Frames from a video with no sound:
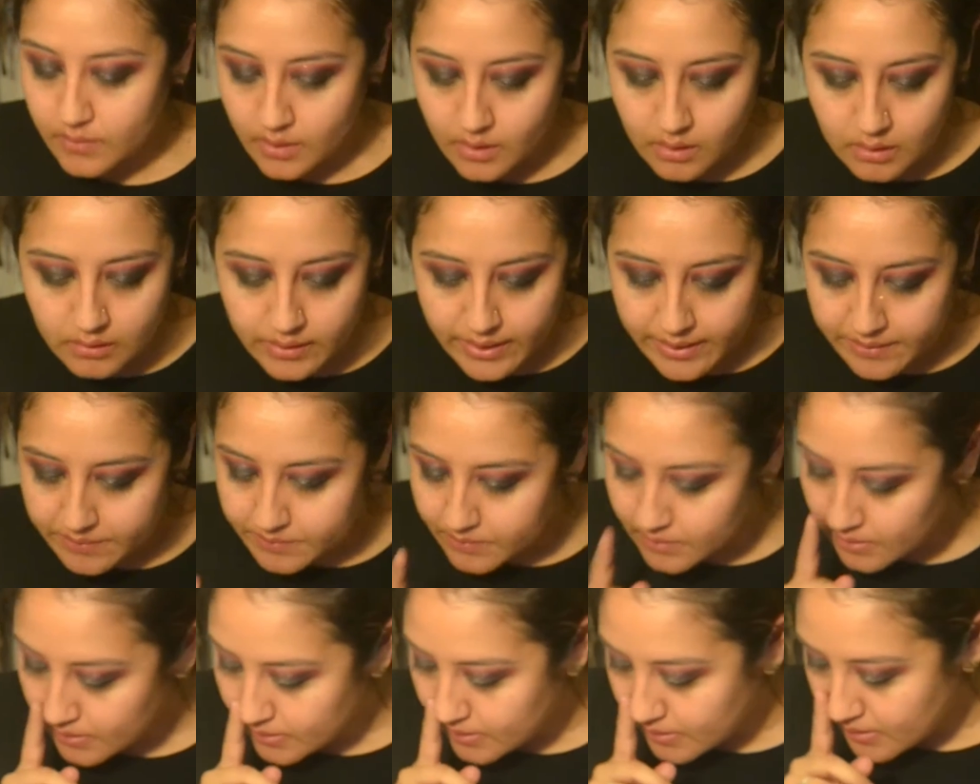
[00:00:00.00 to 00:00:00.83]
Okay,
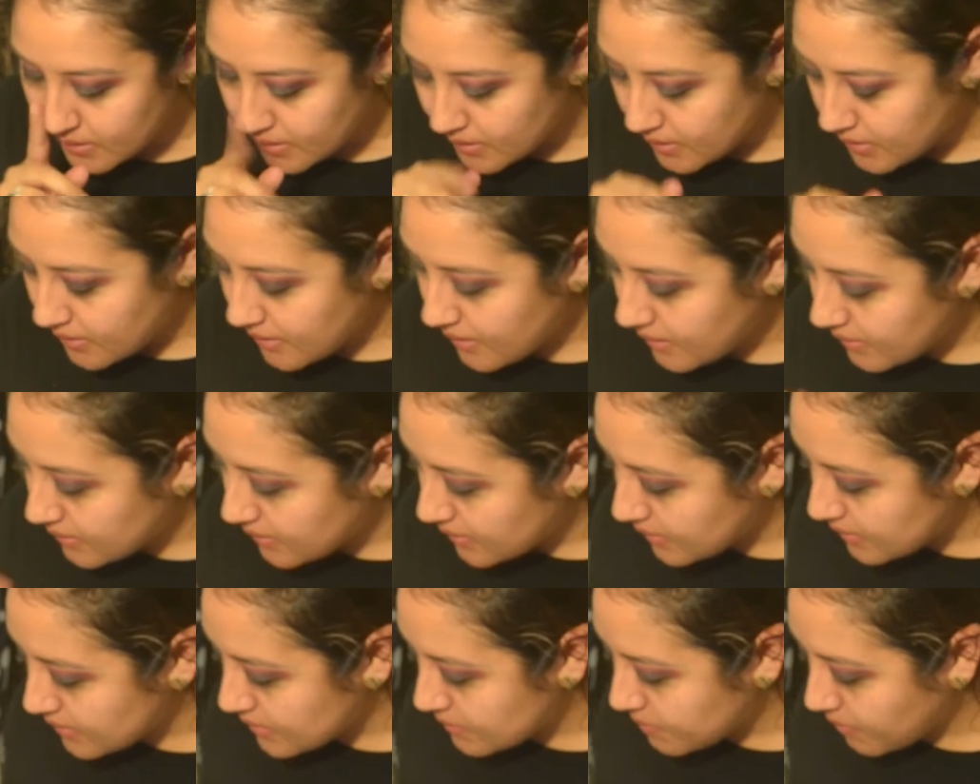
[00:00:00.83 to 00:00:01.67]
then at
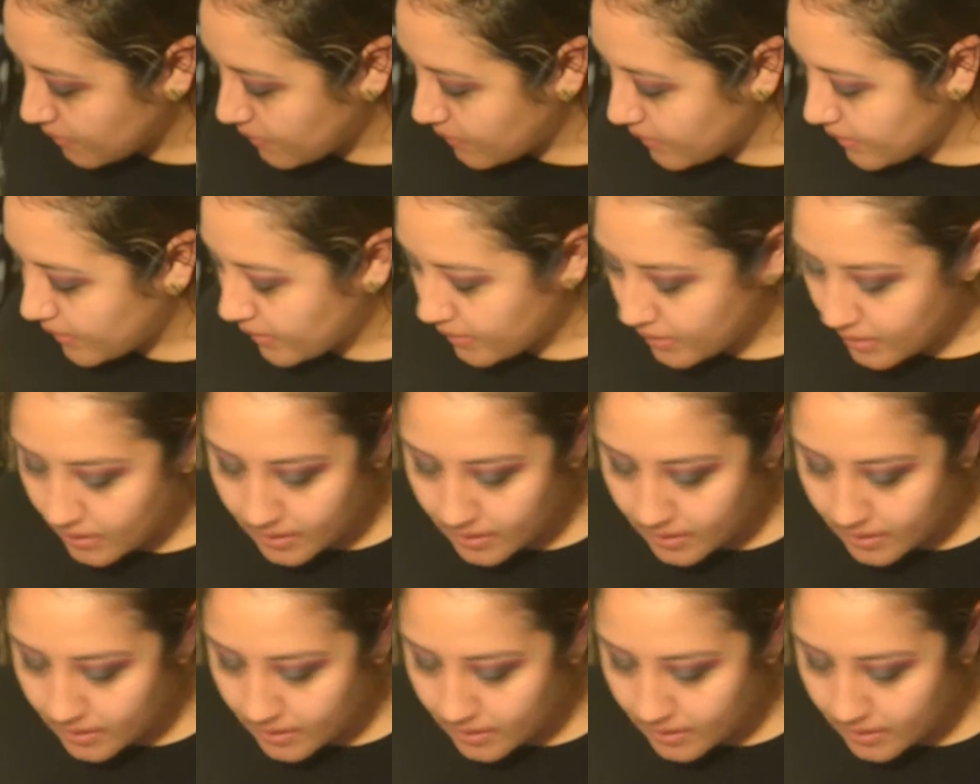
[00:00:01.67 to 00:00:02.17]
this point